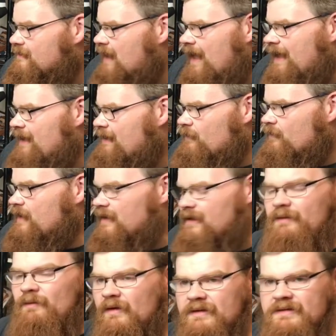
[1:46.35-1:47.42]
I
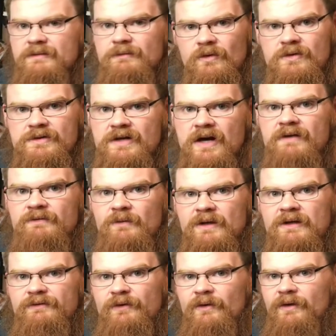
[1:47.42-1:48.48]
really want some more
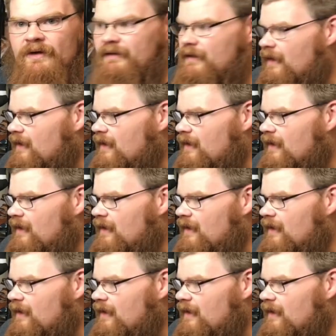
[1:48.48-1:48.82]
software for it.